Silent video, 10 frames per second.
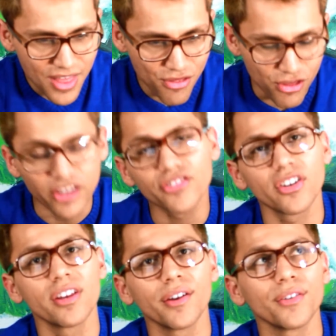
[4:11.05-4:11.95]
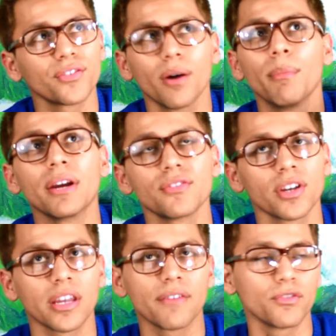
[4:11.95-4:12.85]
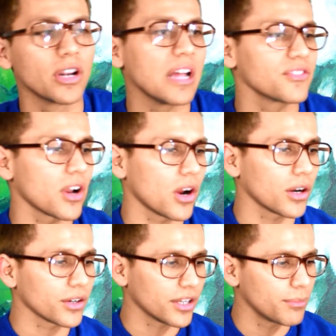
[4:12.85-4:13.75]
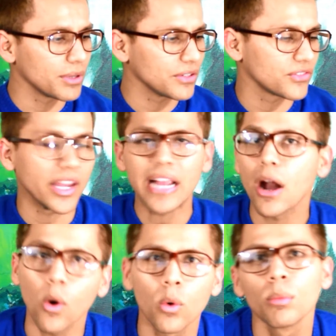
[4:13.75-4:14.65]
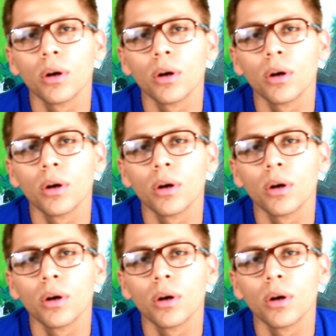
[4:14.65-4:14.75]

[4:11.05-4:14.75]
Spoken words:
This is amazing. If you guys are gonna be staying at home,